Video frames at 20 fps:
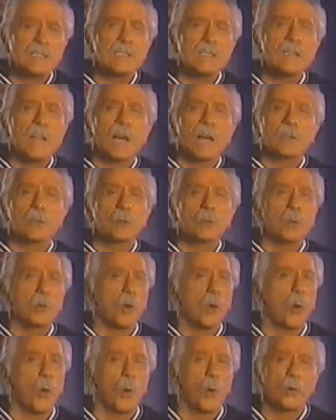not to
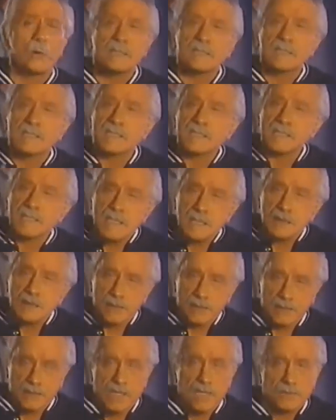withhold a
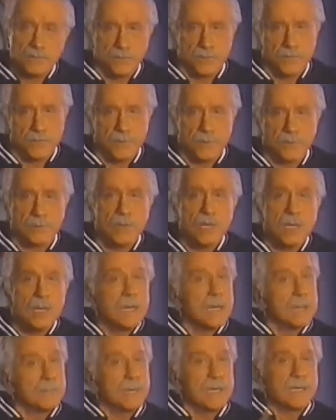single thing from you,
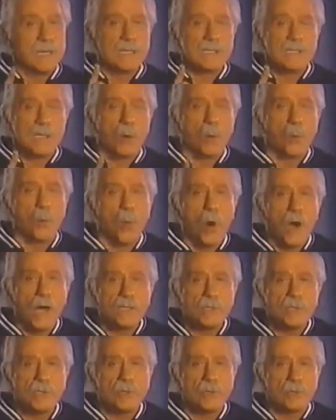because I
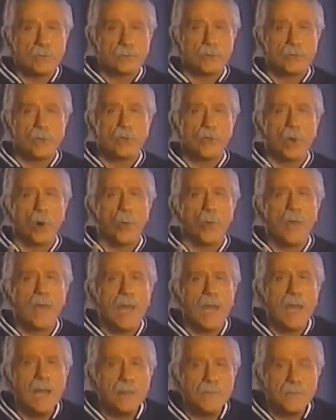want you to know
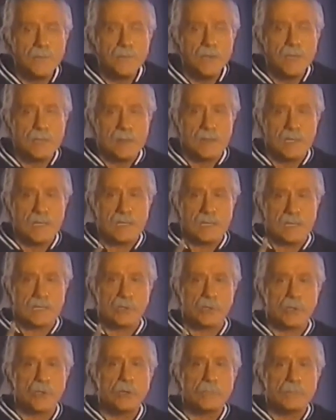everything
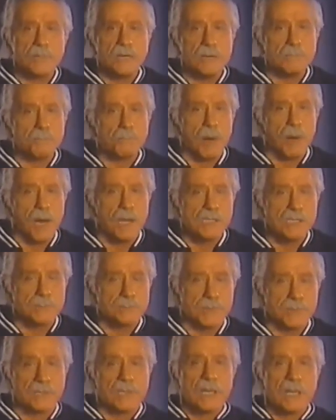that's humanly
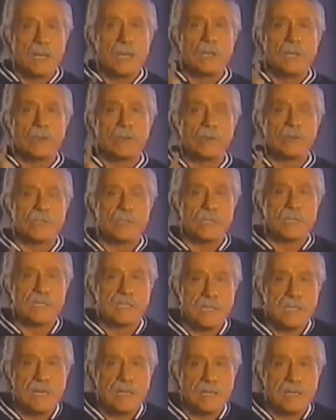possible to
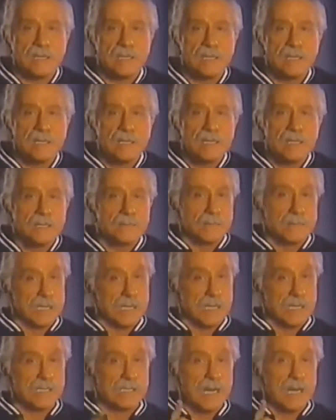succeed,
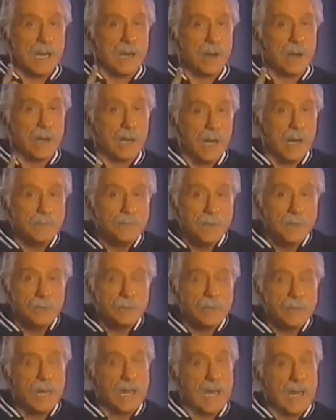because I love
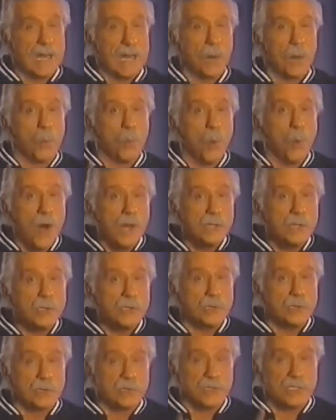you and I want
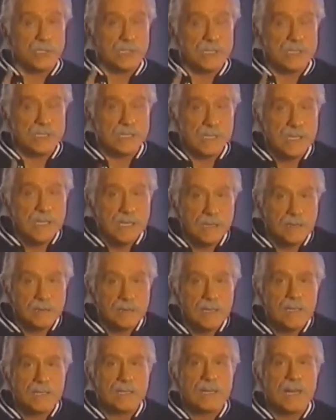you to succeed.
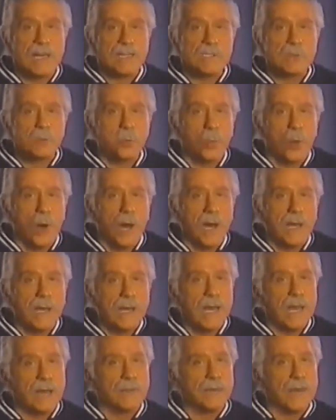That's
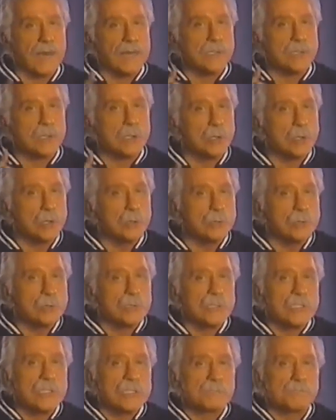why I've asked Lou
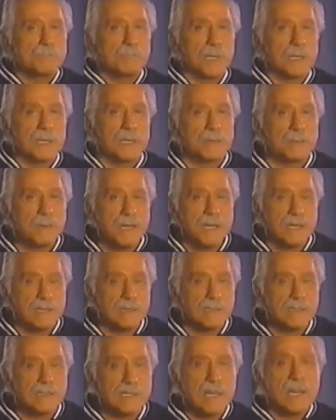to spill the
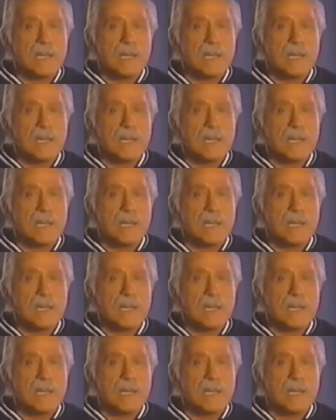beans.